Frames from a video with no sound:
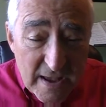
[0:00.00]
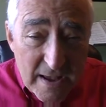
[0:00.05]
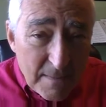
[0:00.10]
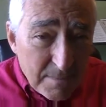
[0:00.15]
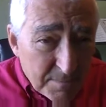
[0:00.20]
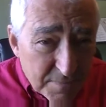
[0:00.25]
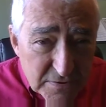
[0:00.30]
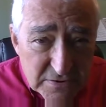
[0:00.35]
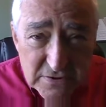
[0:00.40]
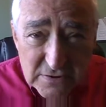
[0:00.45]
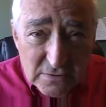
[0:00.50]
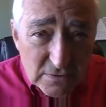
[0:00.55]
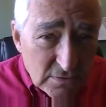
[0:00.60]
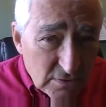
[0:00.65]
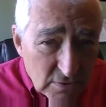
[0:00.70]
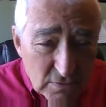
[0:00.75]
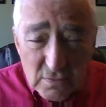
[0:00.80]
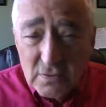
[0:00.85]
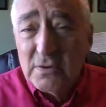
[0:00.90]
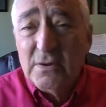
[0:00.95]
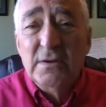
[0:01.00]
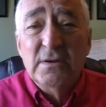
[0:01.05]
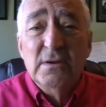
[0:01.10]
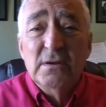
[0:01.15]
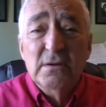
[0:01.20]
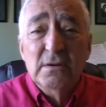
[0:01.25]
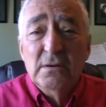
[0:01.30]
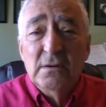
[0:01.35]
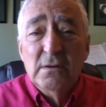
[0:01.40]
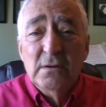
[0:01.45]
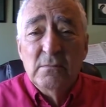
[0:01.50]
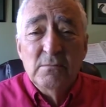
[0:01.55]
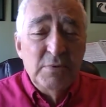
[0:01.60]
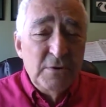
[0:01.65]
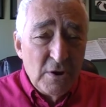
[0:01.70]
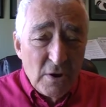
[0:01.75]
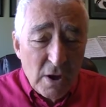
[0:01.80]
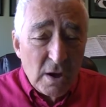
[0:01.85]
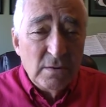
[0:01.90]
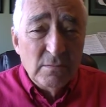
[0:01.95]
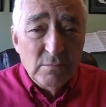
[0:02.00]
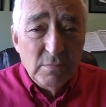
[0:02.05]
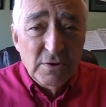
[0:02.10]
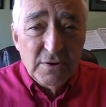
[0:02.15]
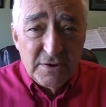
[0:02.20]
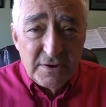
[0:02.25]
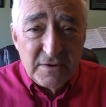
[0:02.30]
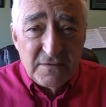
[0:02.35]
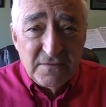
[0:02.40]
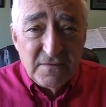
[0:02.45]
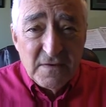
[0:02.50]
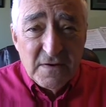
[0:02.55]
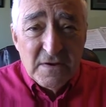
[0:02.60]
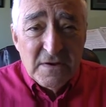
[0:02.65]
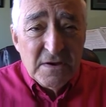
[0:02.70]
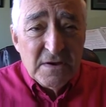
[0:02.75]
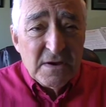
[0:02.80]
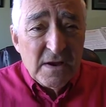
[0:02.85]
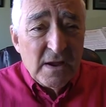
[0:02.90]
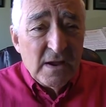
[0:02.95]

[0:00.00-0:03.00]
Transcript: absolutely beyond belief.